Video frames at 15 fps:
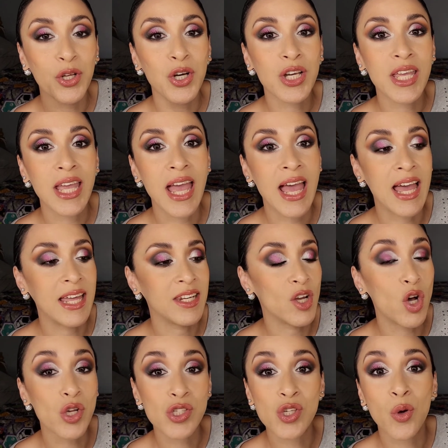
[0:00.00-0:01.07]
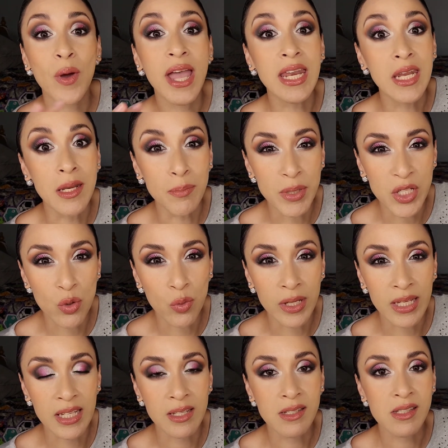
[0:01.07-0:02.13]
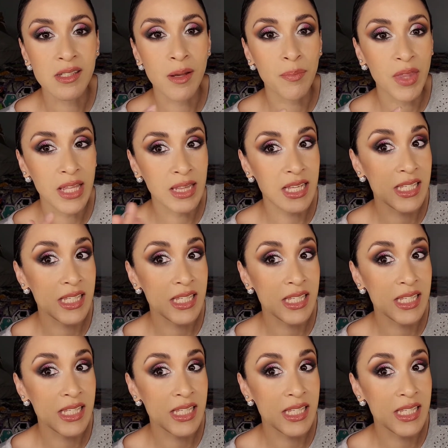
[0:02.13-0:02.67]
look, and also an in-between, something